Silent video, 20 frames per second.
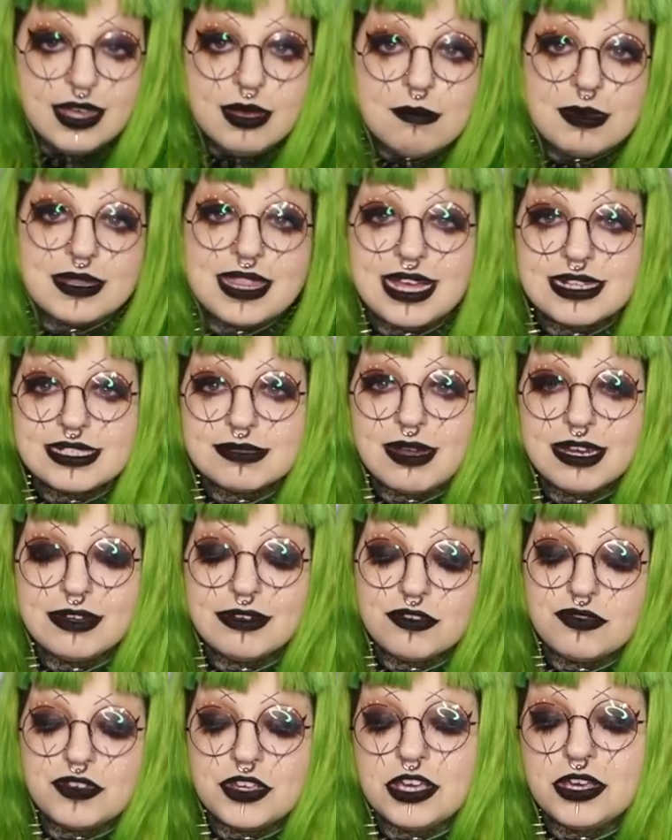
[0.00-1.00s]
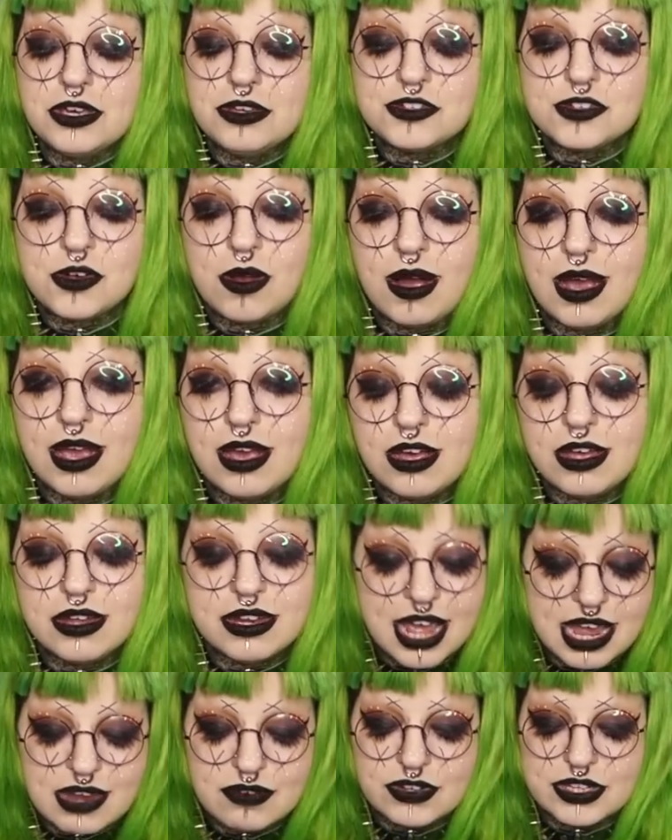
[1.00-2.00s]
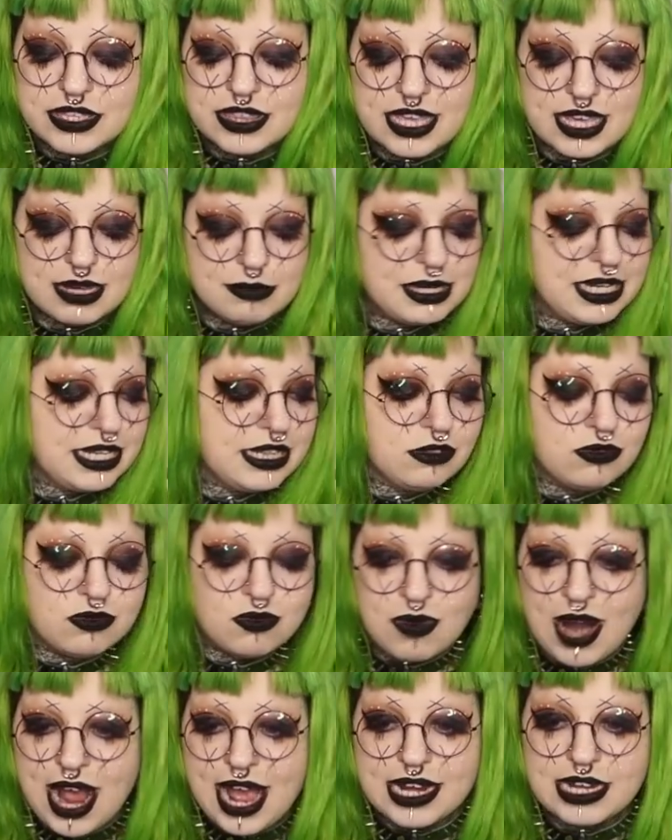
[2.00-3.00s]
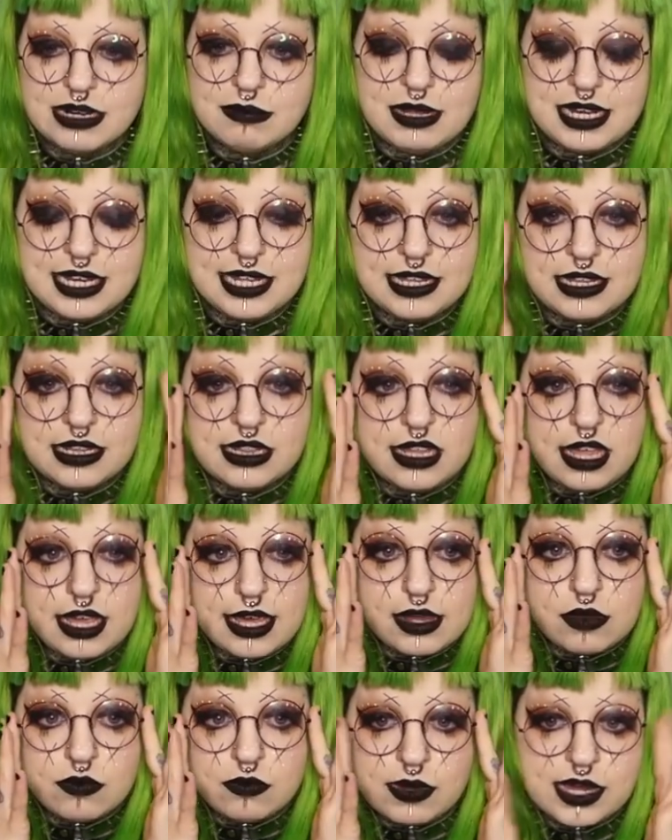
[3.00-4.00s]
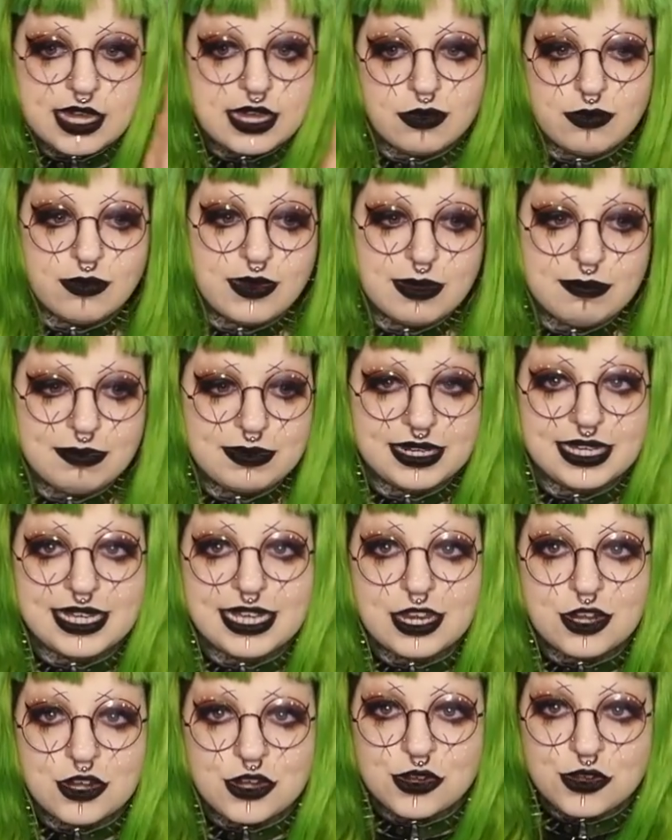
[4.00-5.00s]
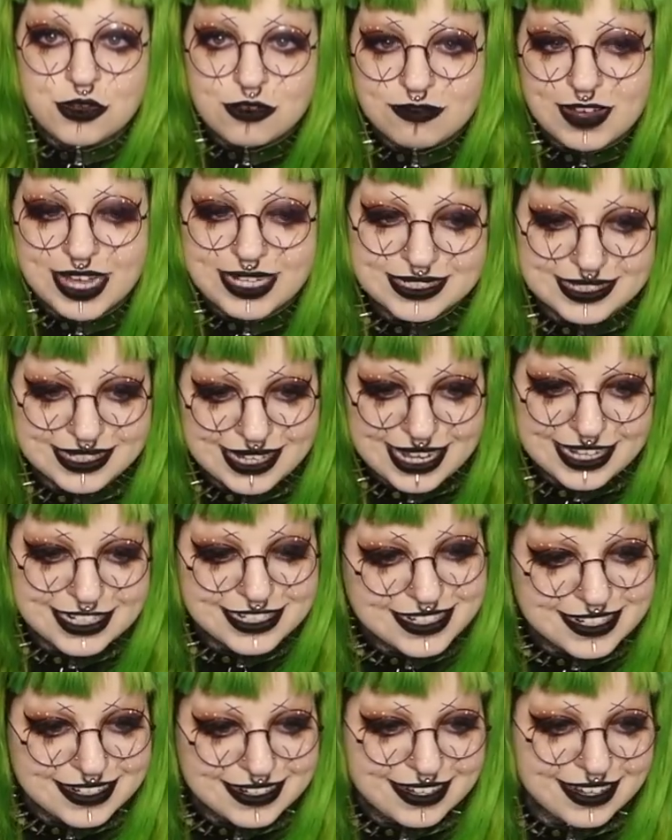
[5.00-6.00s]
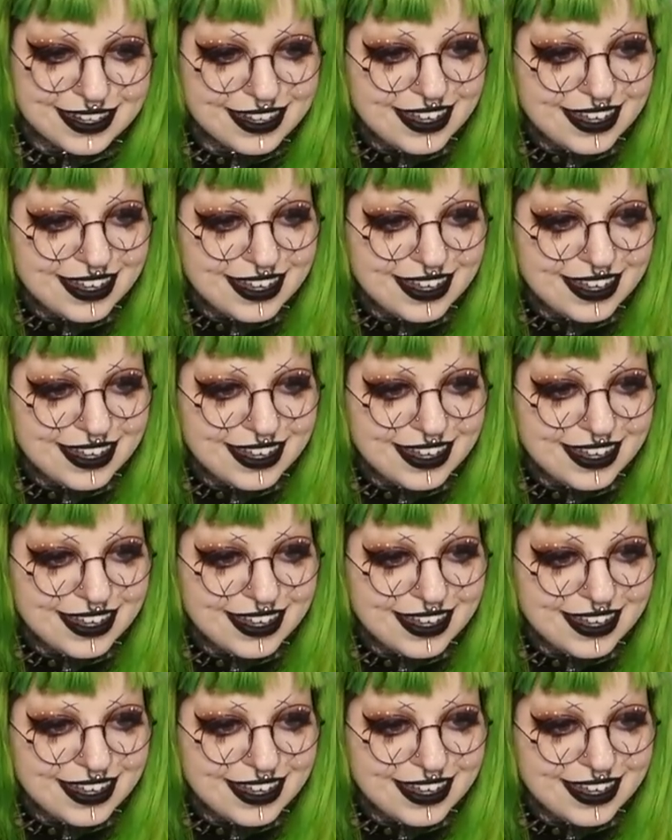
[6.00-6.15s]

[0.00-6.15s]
But that's my review, try on, everything, my little rant, my little like Rhea Ripley new fascination.